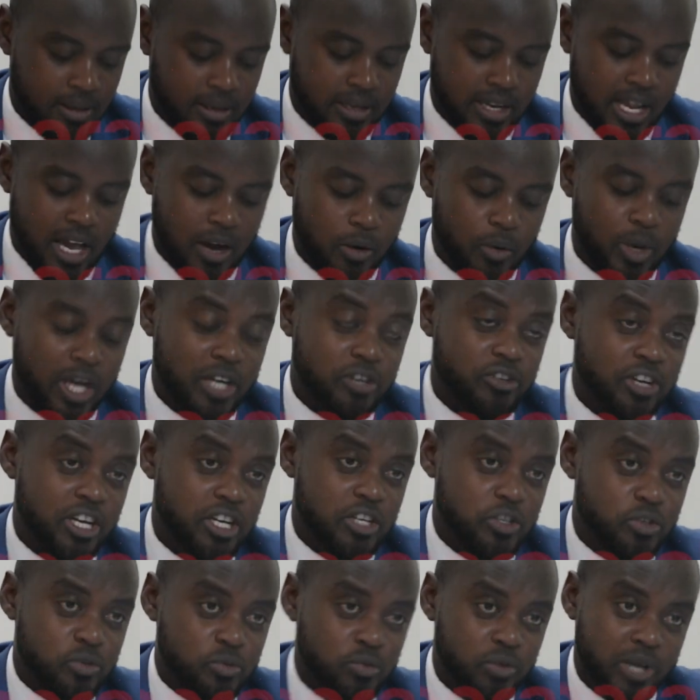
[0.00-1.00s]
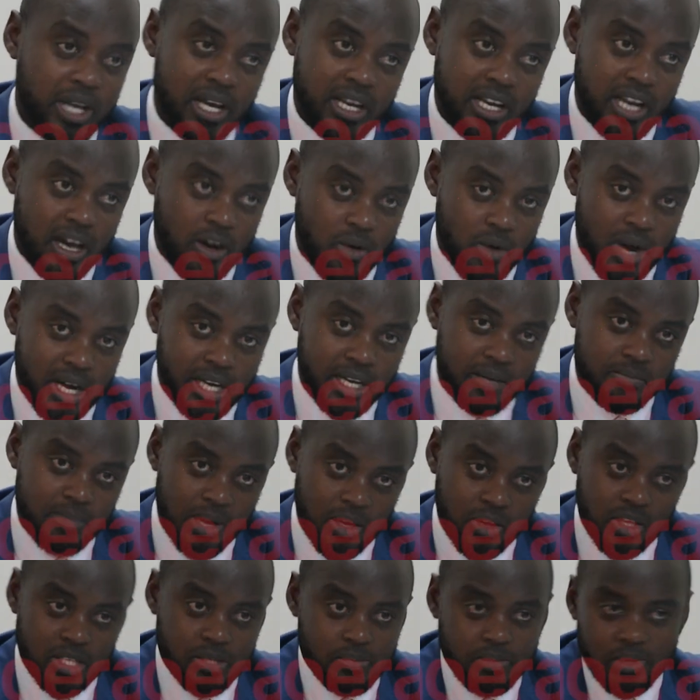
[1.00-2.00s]
Now we are now working
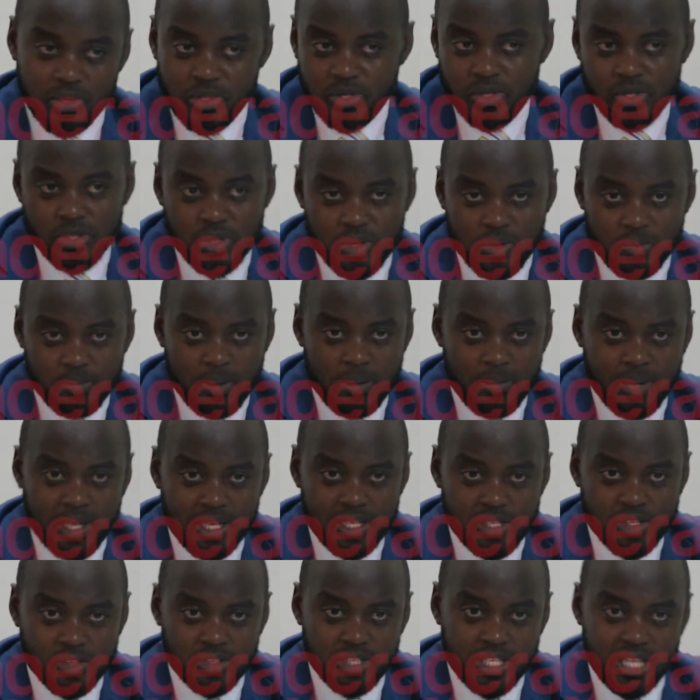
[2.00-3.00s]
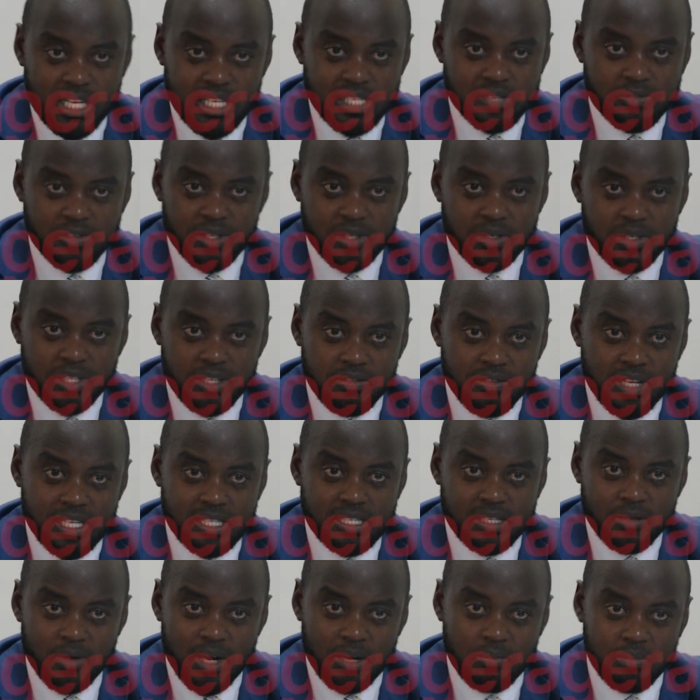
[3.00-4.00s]
backwards because your permanent secretary has failed to give us
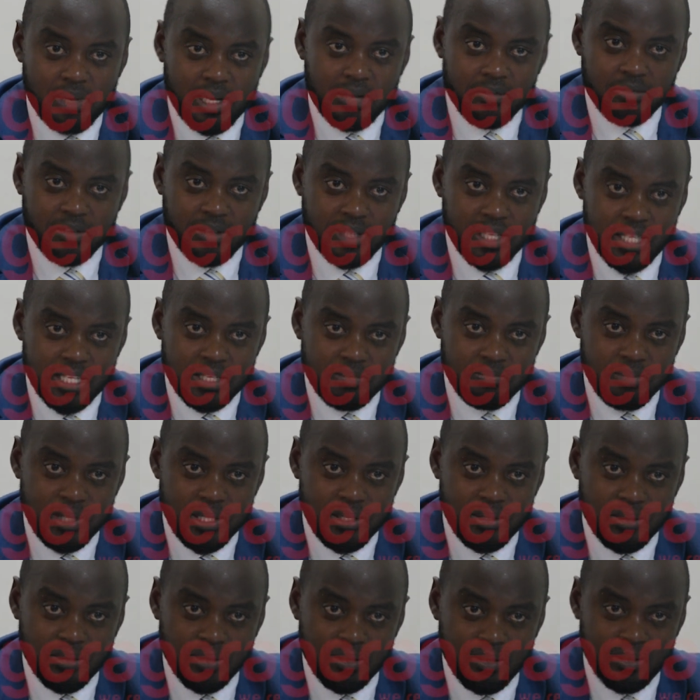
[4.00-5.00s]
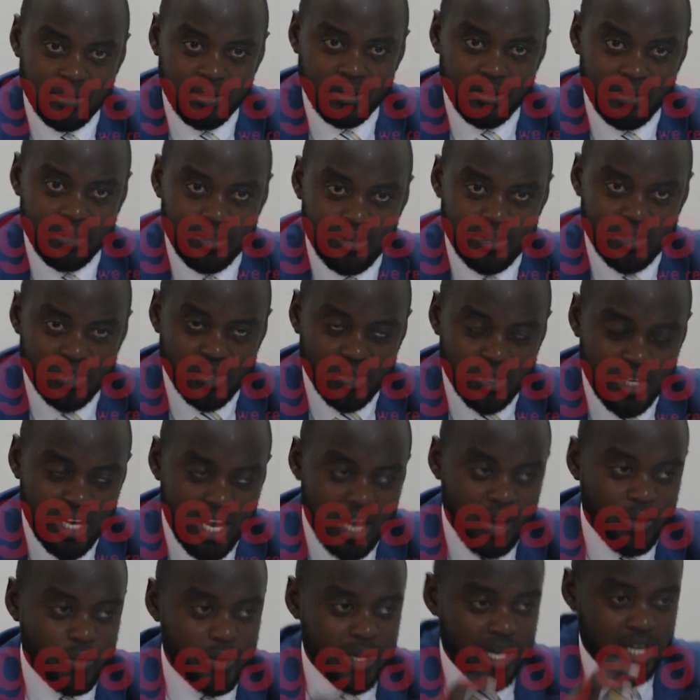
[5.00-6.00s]
the work plan for the 8 billion. So
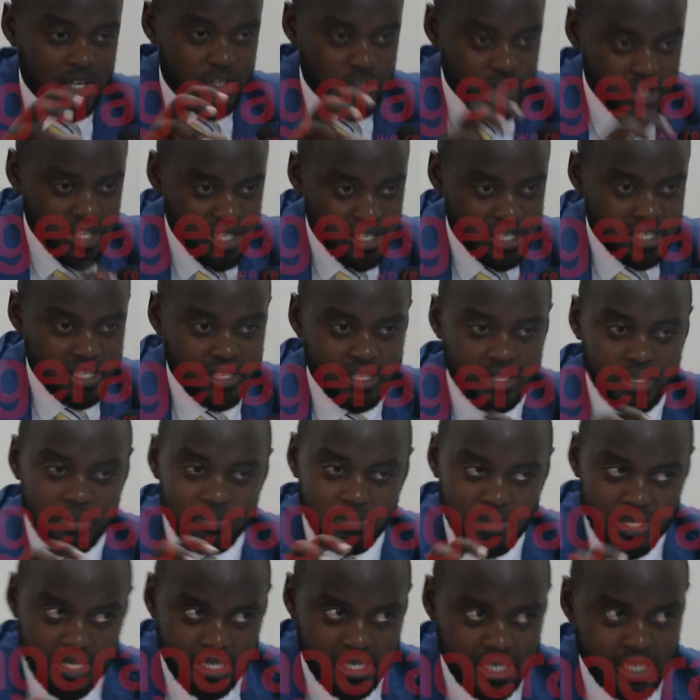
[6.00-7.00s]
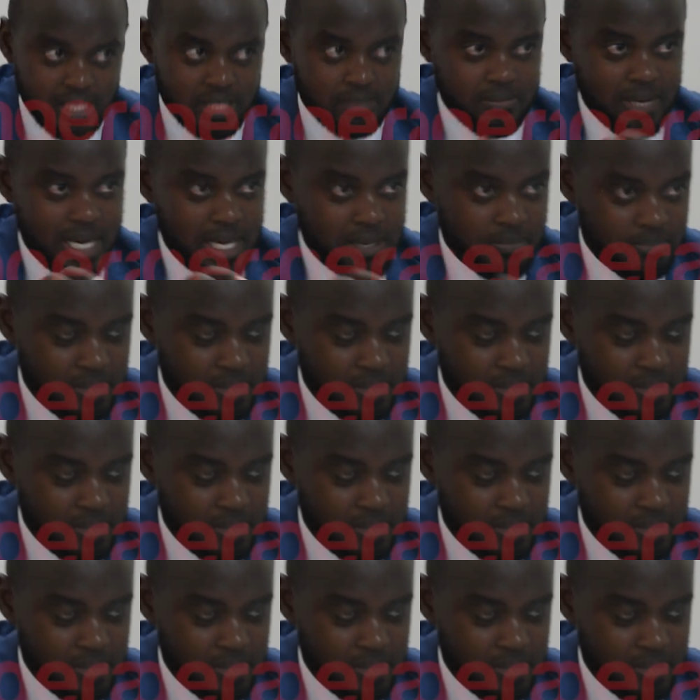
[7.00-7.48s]
now we are tracing pieces by